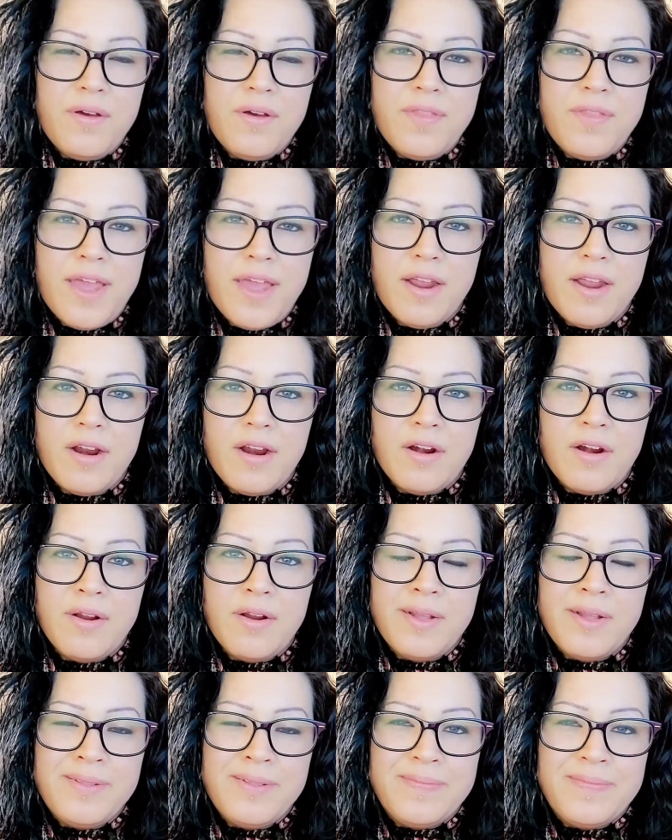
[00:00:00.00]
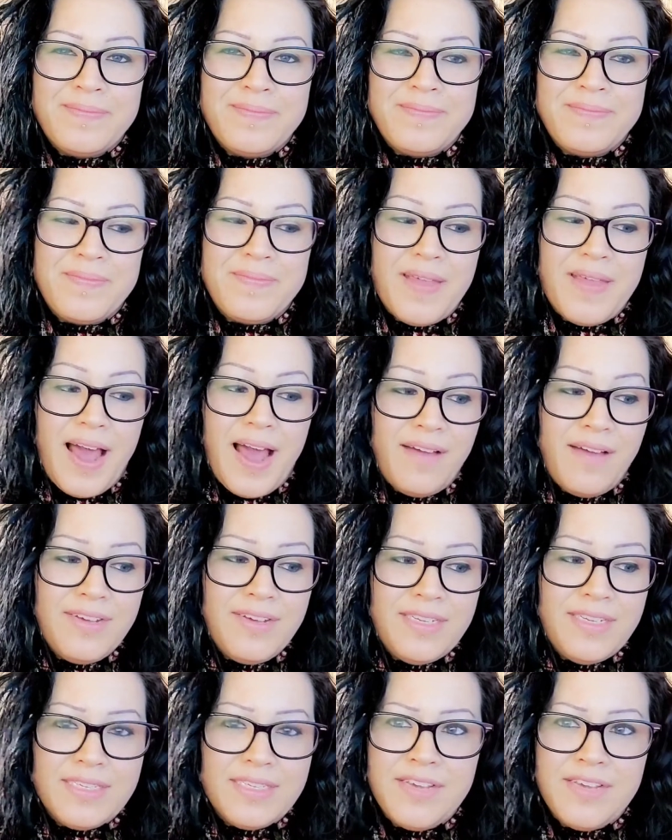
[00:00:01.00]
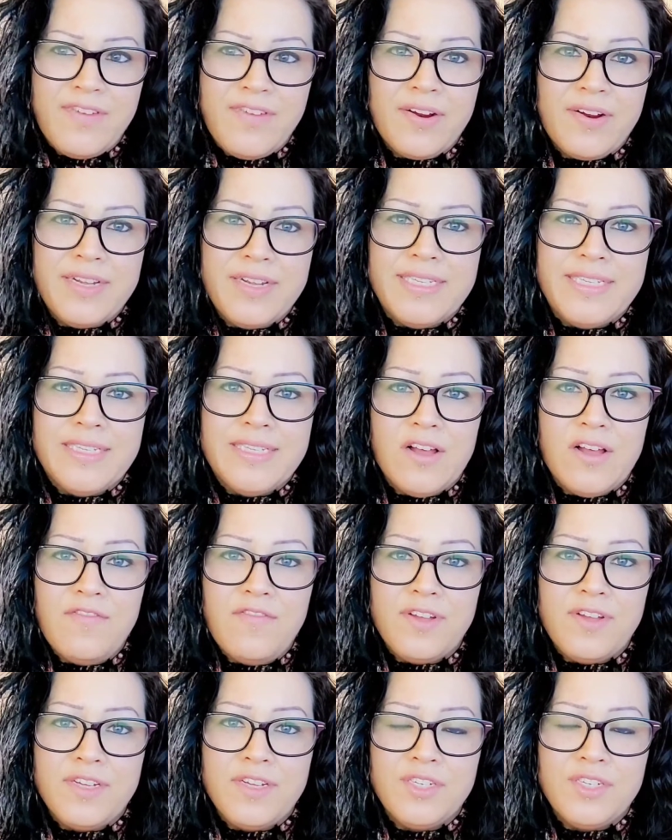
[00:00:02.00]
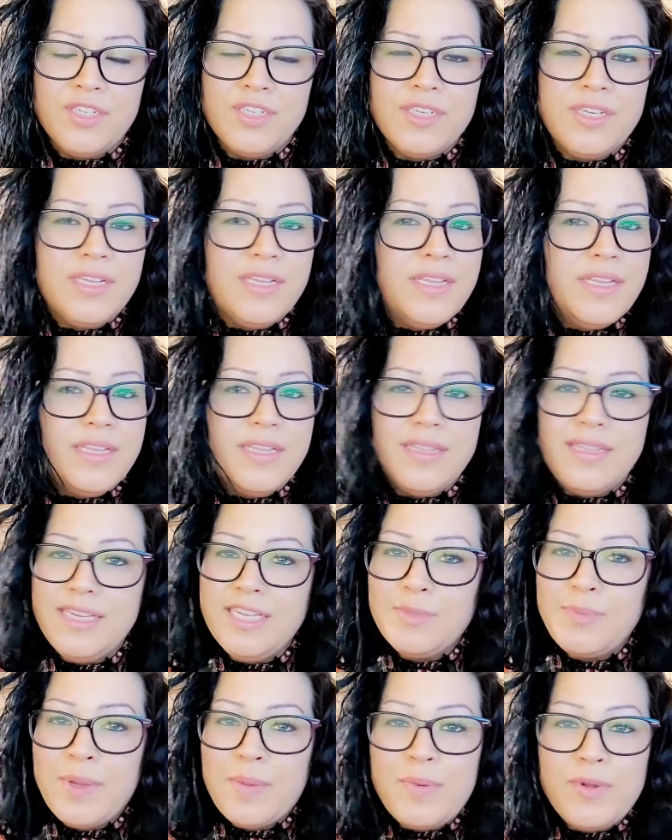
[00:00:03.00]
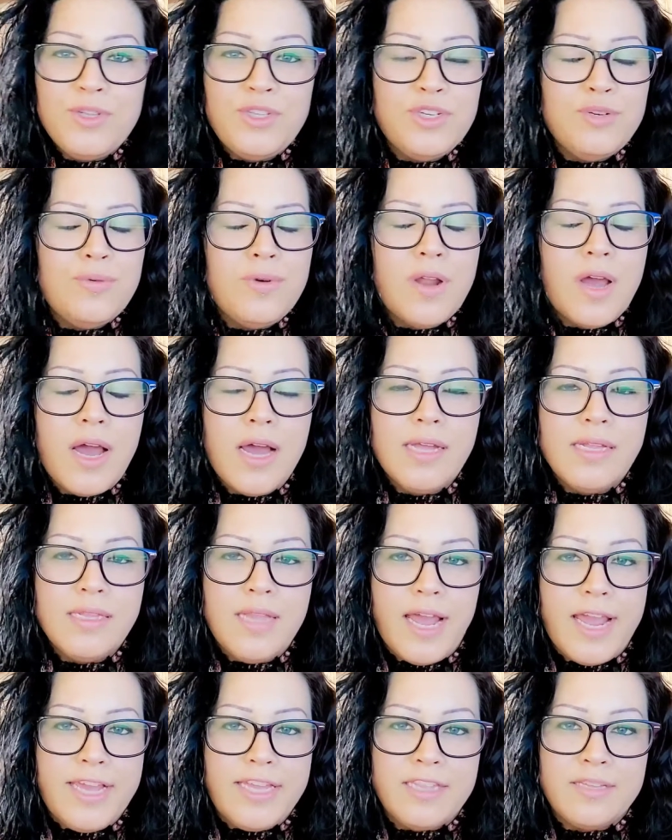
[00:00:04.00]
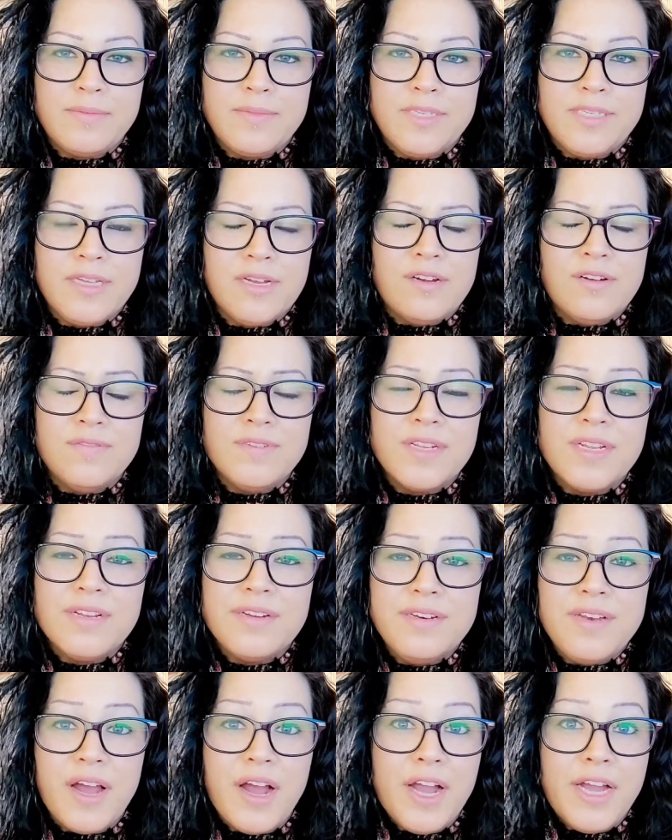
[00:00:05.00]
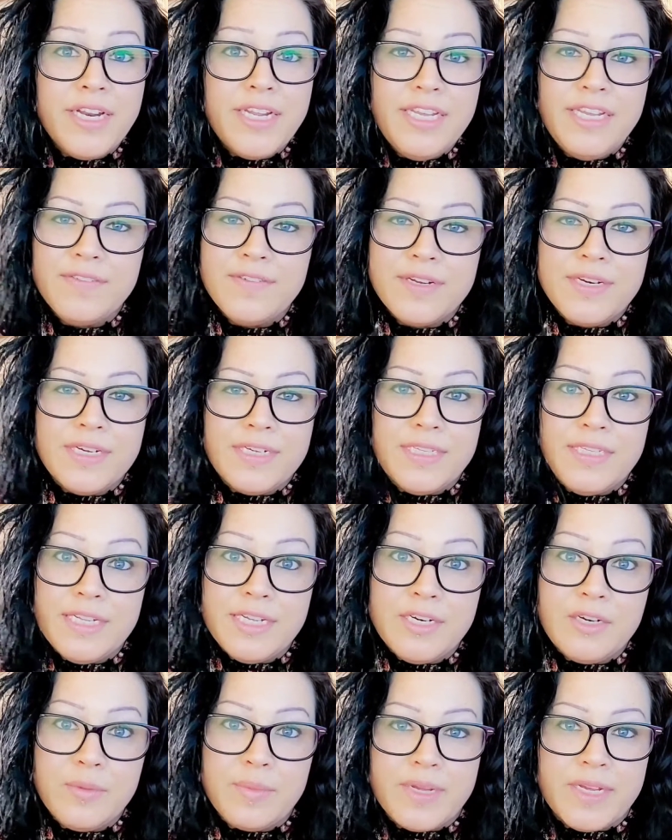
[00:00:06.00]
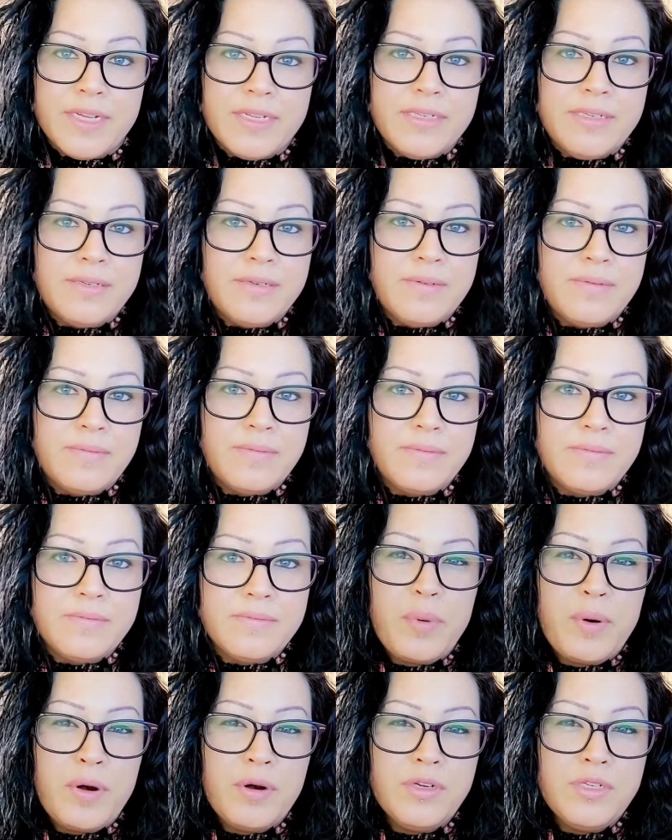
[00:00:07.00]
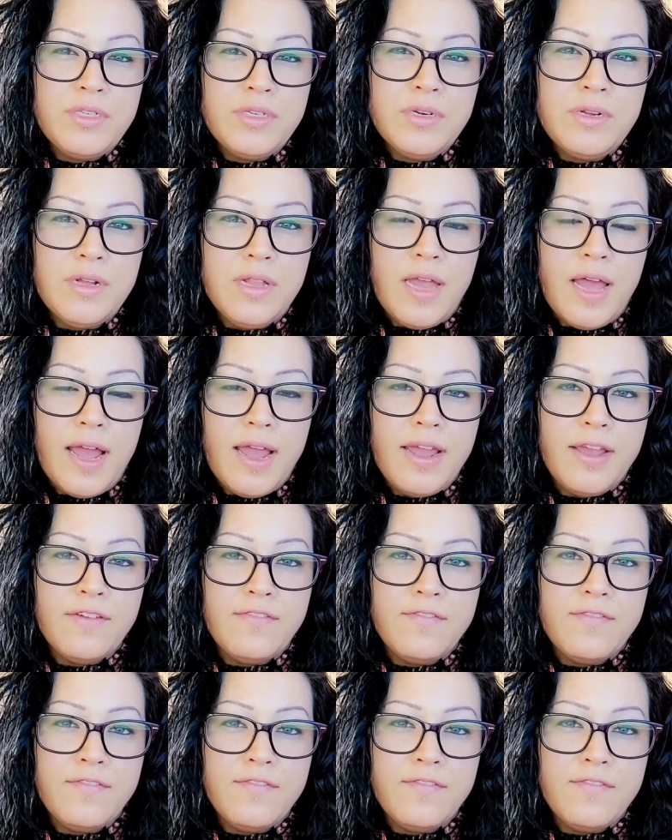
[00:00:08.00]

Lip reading: they are obviously very selfish, these people do not like themselves, not even a little bit. Personal life